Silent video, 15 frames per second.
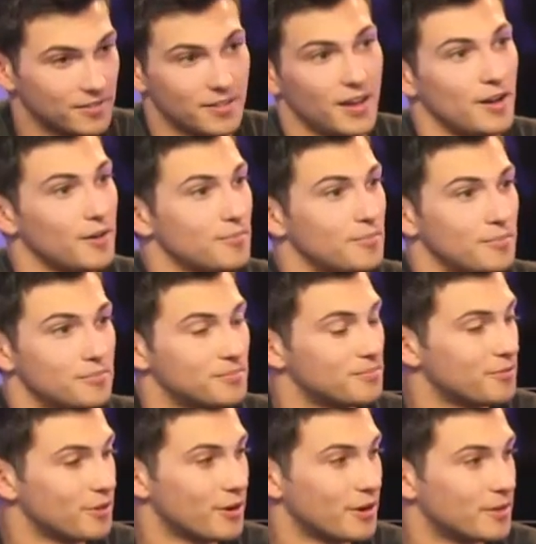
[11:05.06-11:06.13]
um,
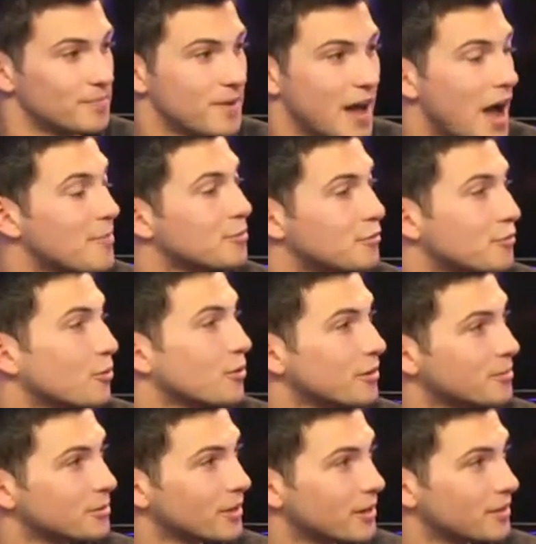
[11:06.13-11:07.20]
very happy for it.
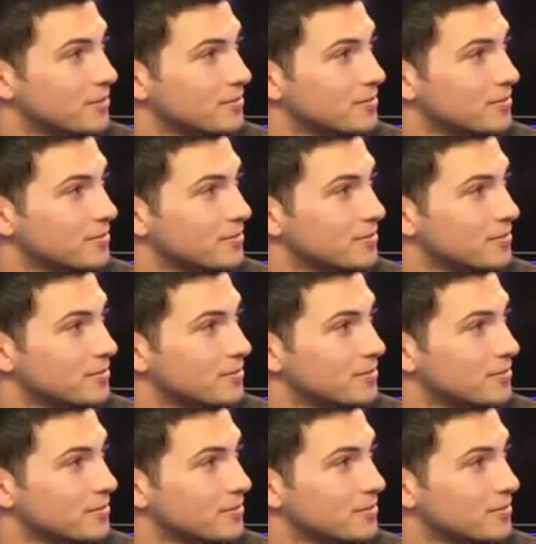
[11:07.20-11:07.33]
I'm glad it